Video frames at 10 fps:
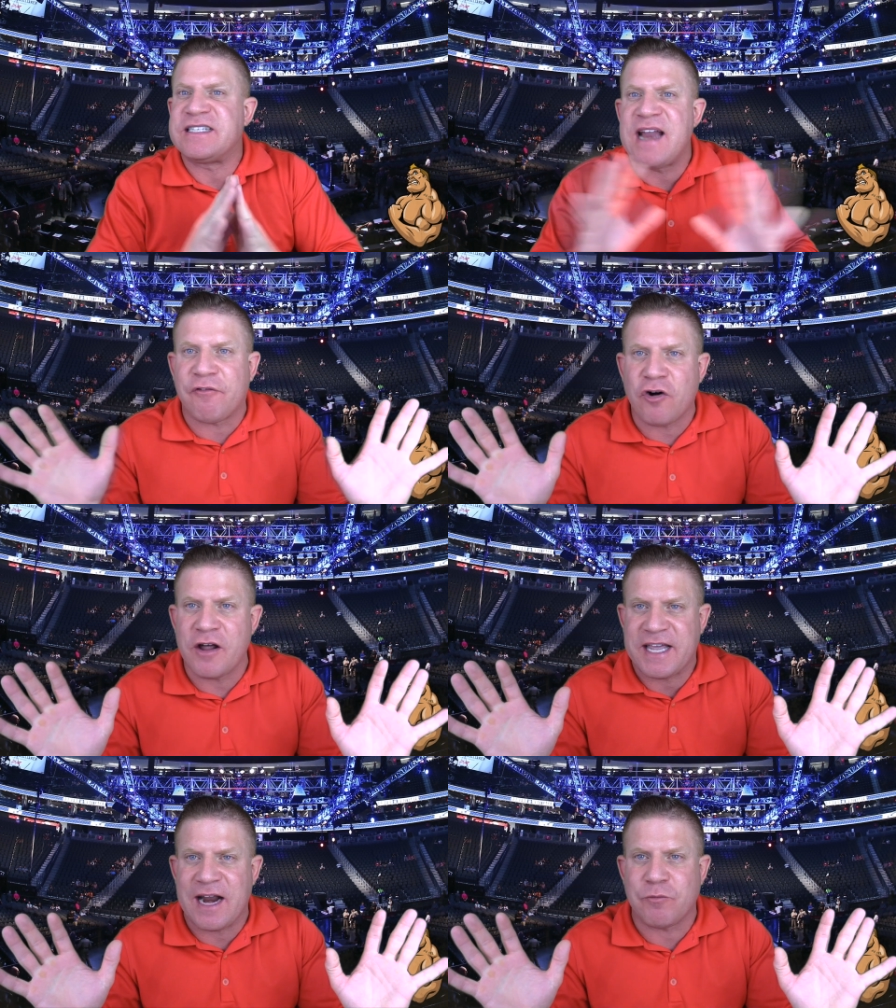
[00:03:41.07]
He's never
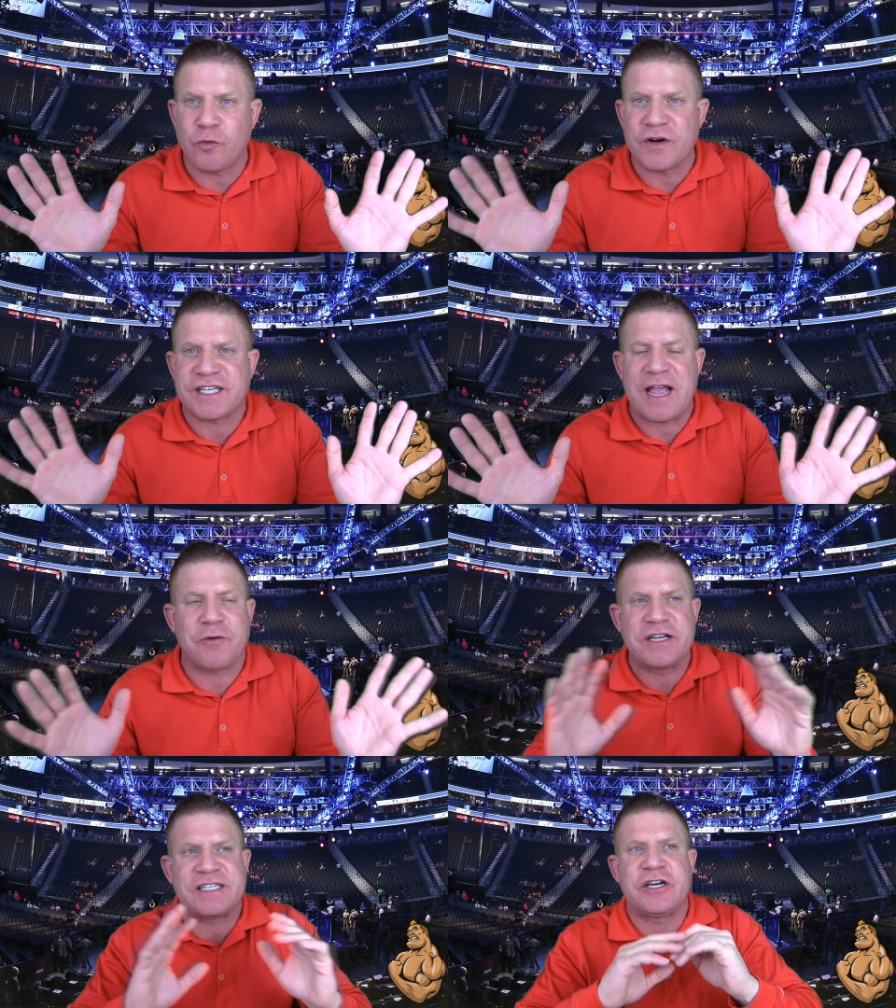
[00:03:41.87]
on camera where he's
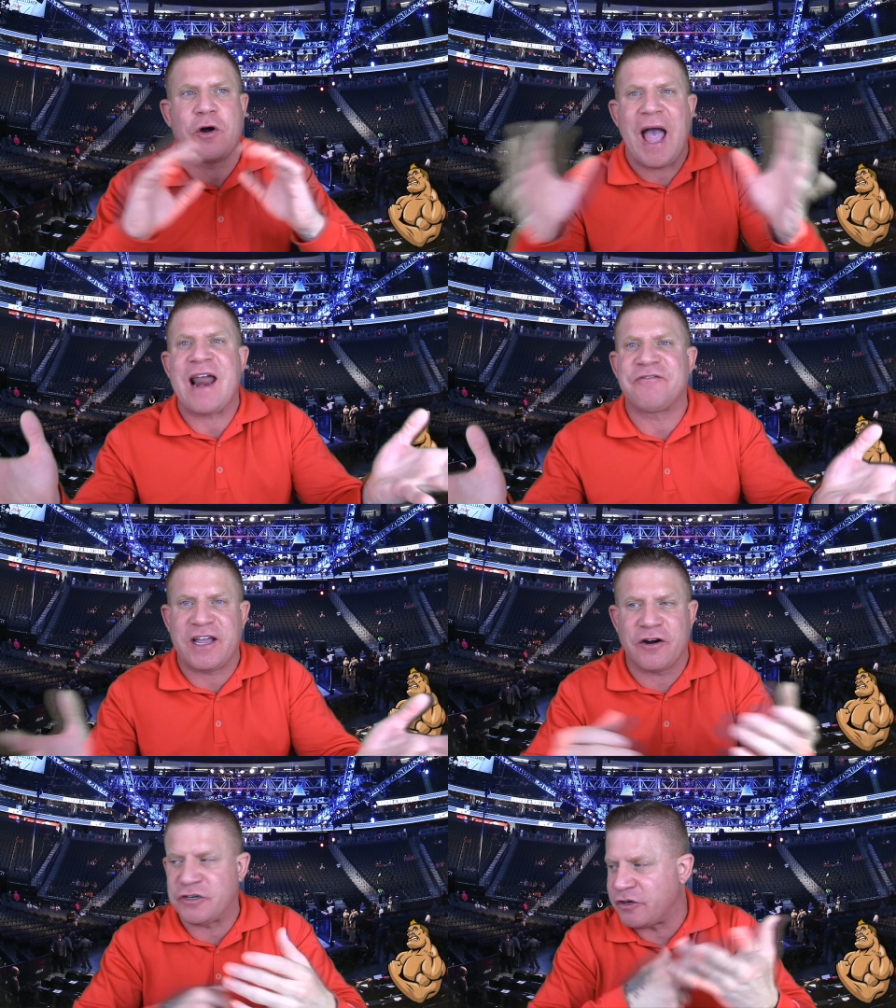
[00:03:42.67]
where he's you know out of
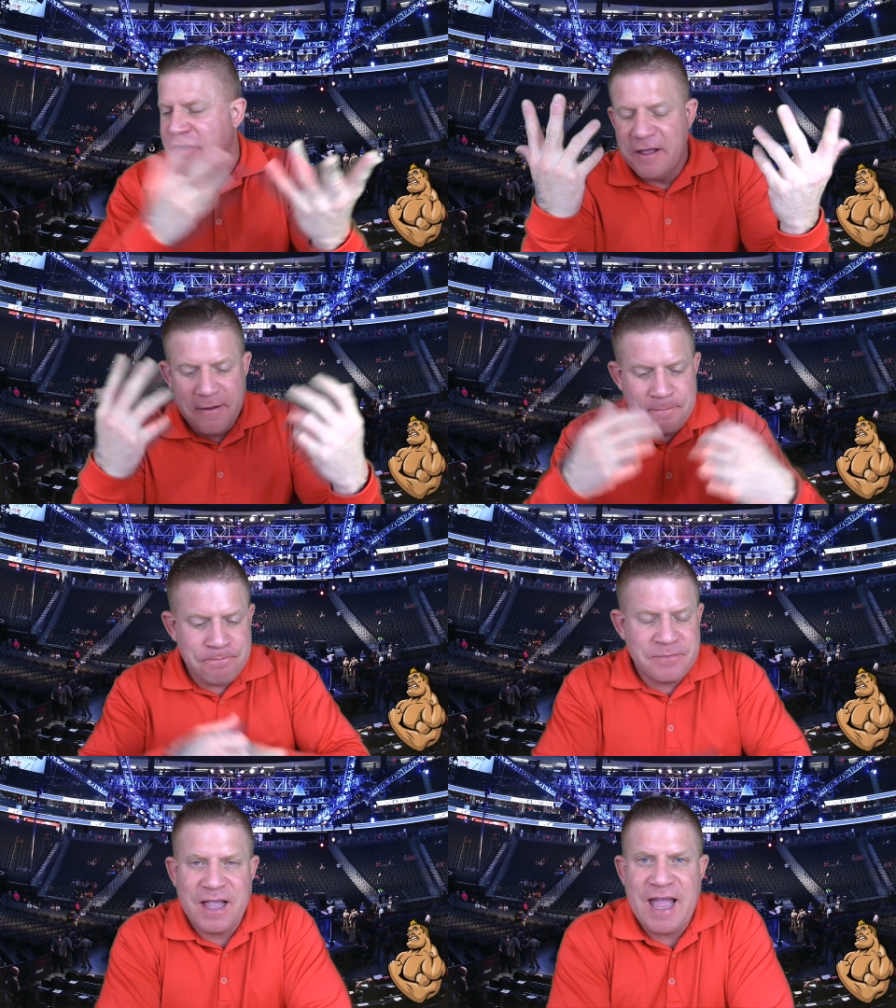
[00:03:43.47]
character
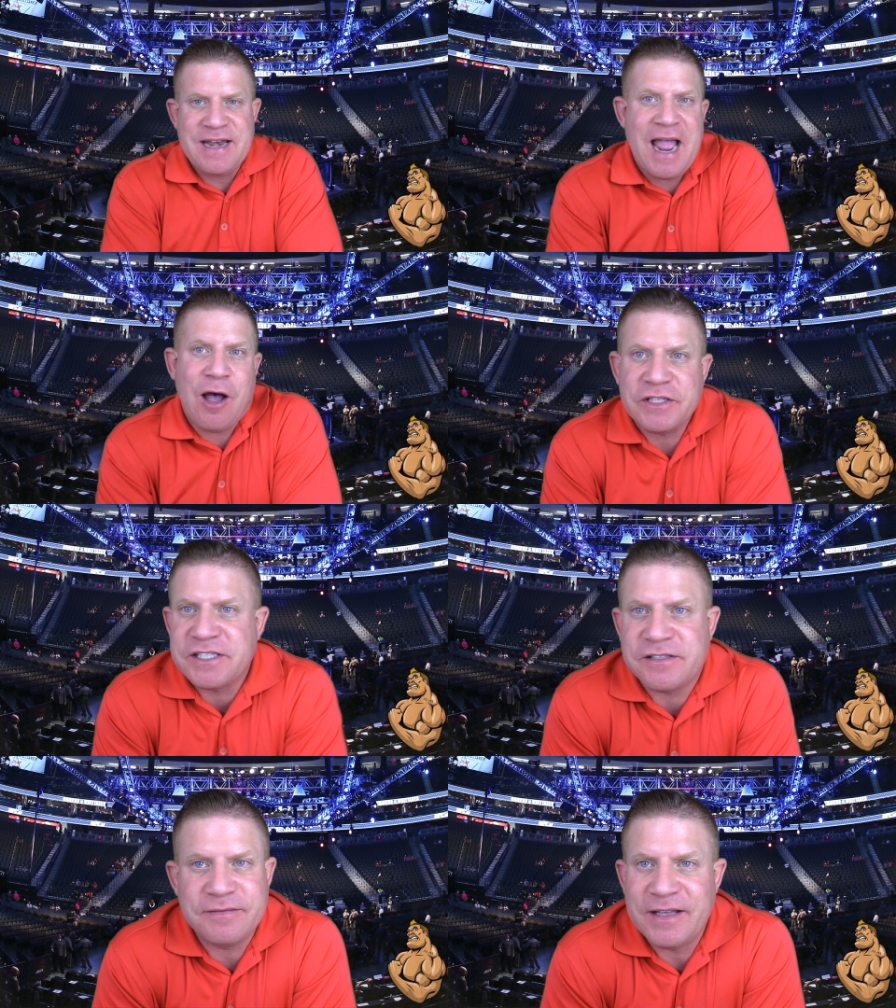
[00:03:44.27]
and now
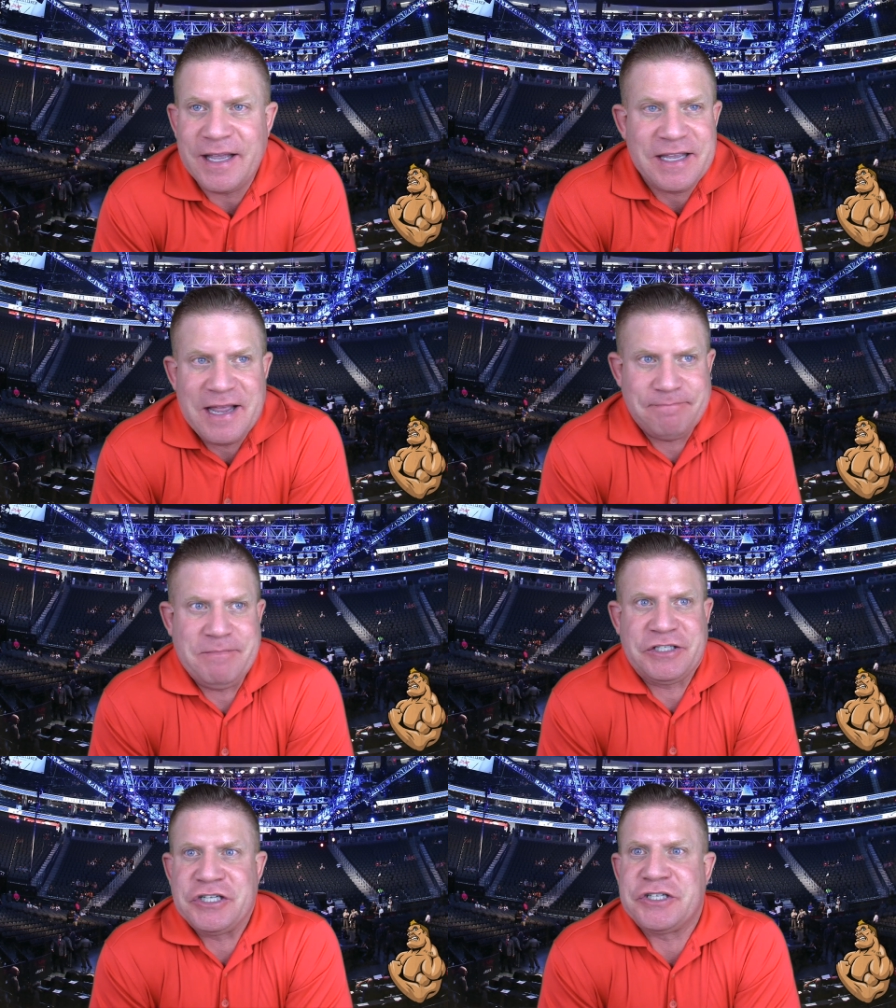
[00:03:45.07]
it's it,
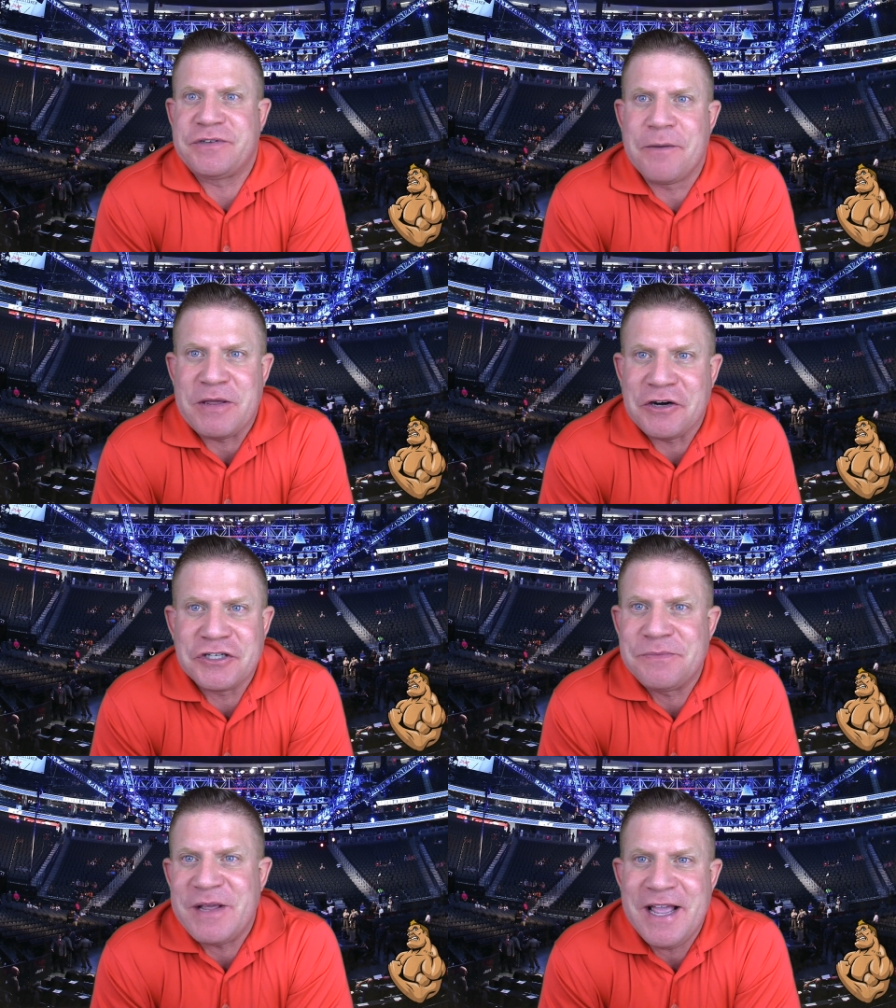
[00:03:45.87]
it just
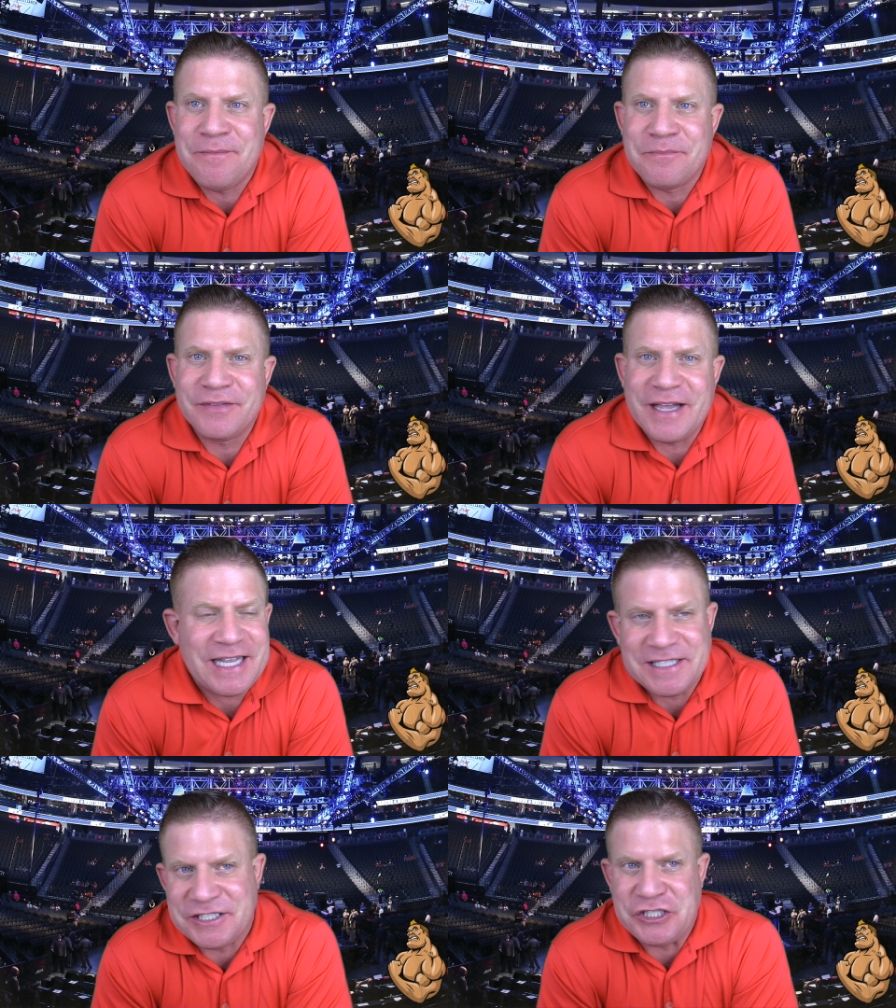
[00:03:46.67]
appears to be him like
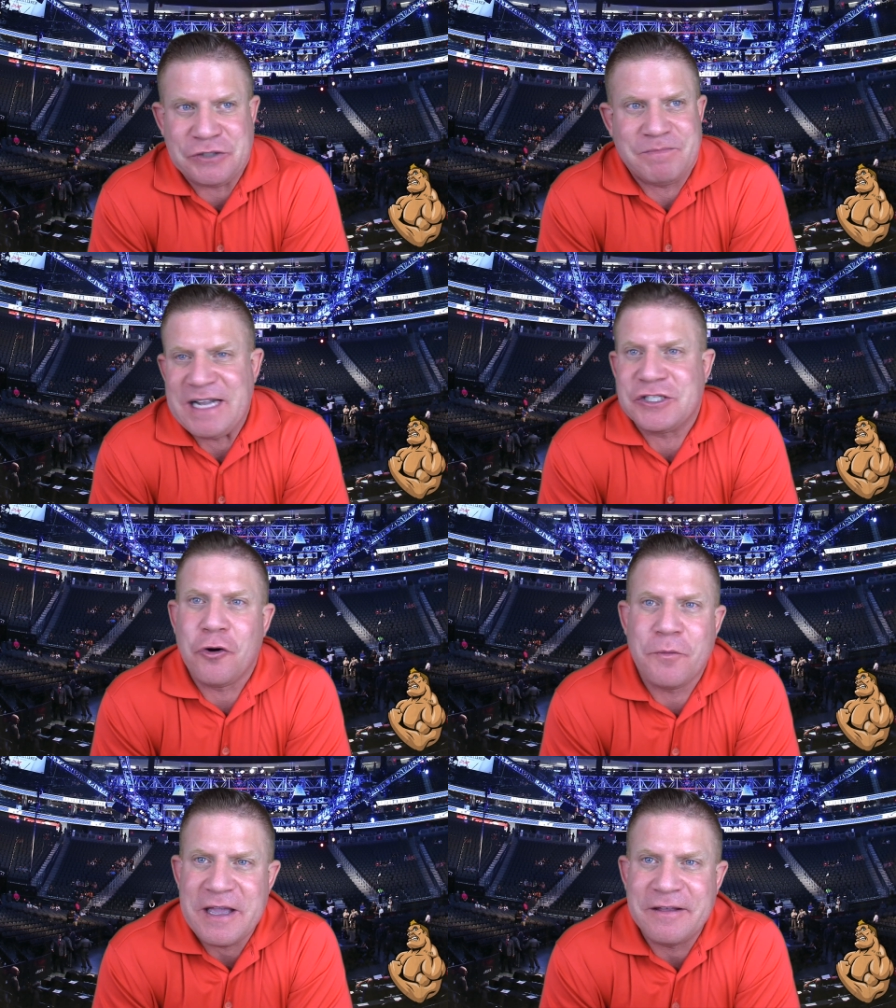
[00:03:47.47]
that's just that's
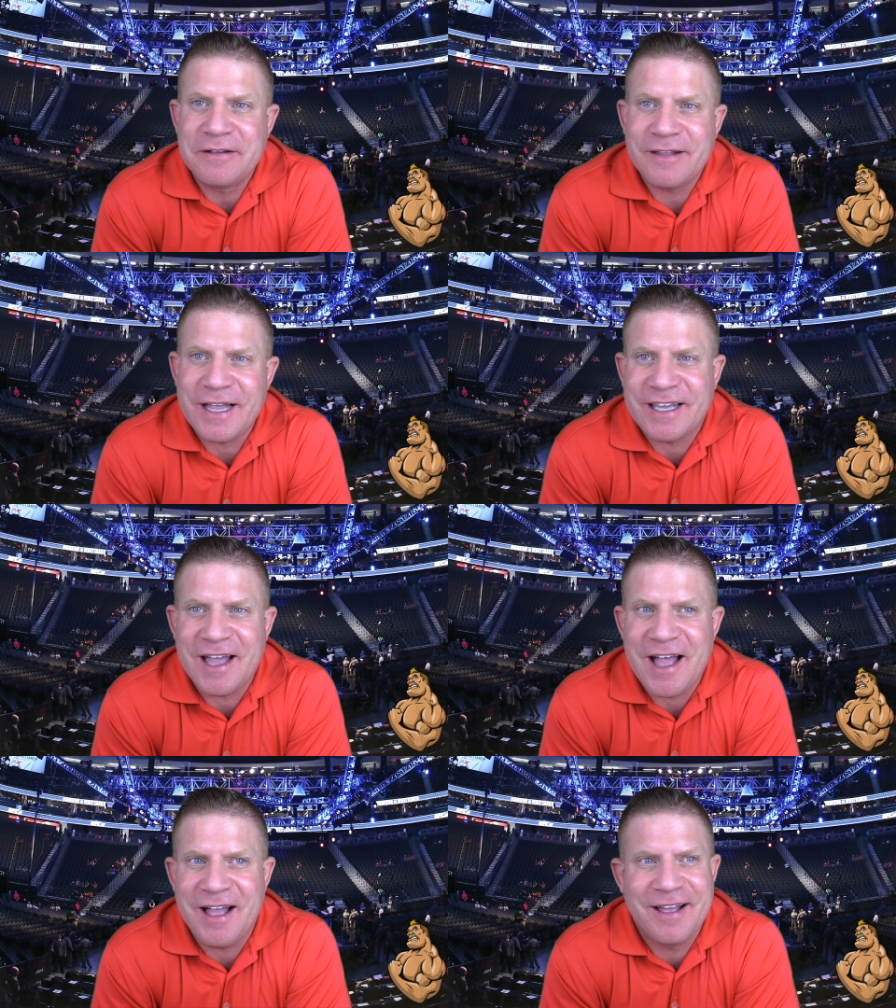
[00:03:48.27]
colby like
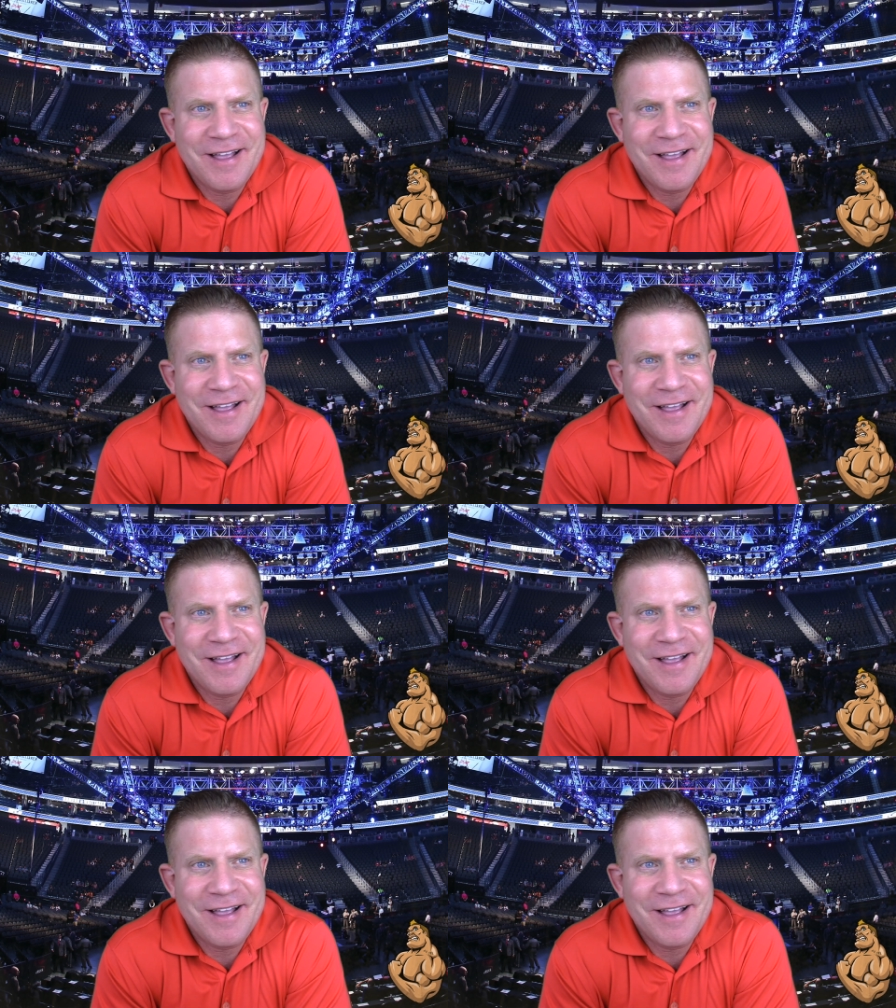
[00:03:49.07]
uh